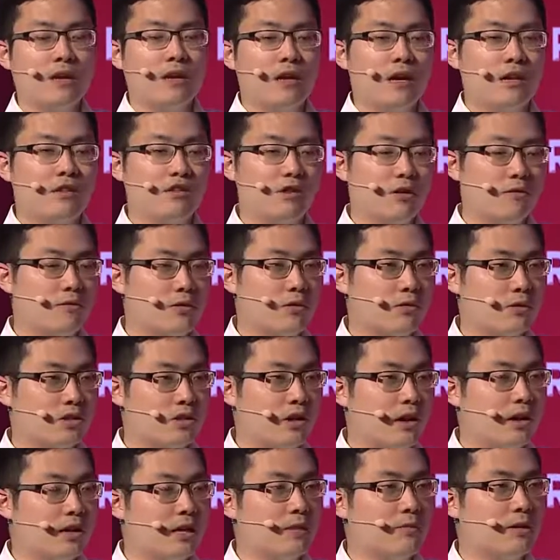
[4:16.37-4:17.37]
And so if you're
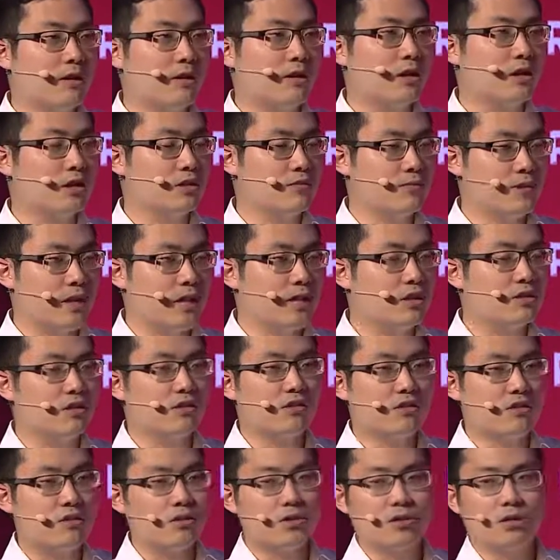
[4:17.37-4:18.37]
talking about a large financial
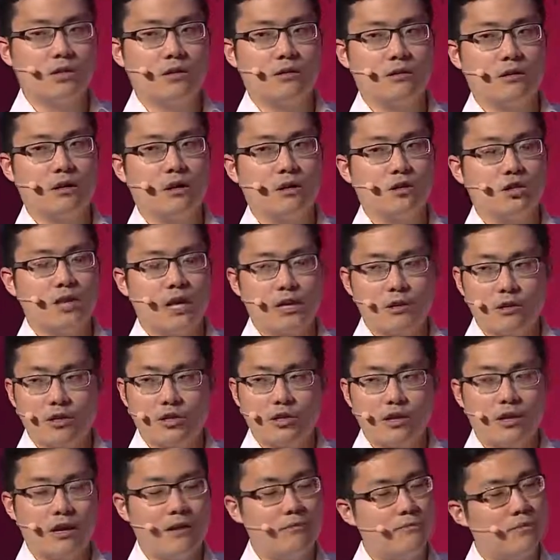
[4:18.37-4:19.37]
institution, a large energy
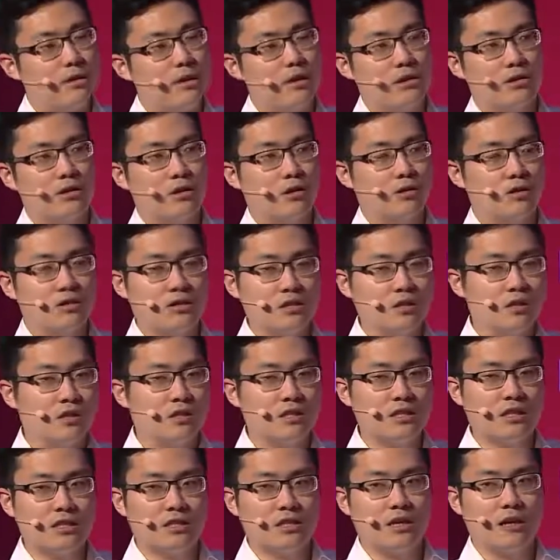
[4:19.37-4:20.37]
company, a large
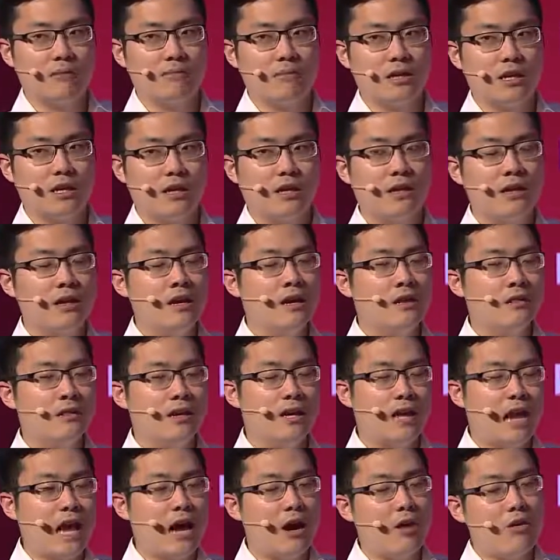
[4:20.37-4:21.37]
logistics company, they
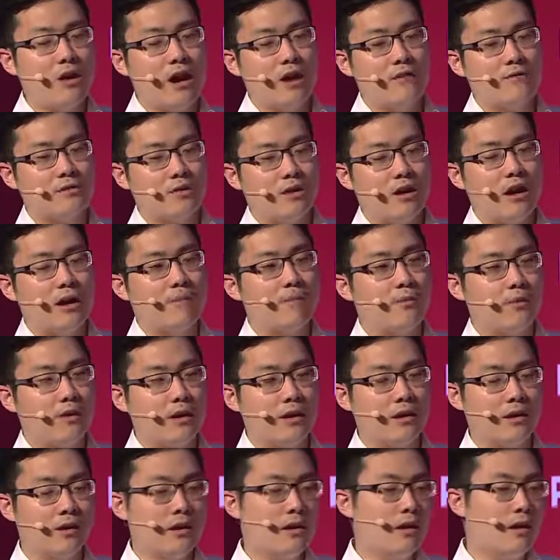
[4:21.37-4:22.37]
now have to
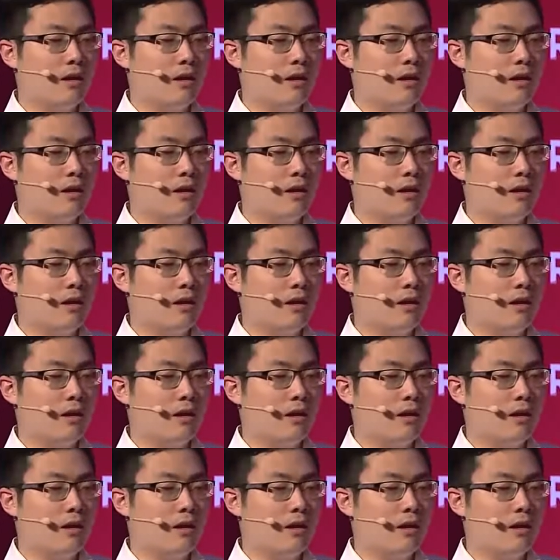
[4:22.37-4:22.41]
operate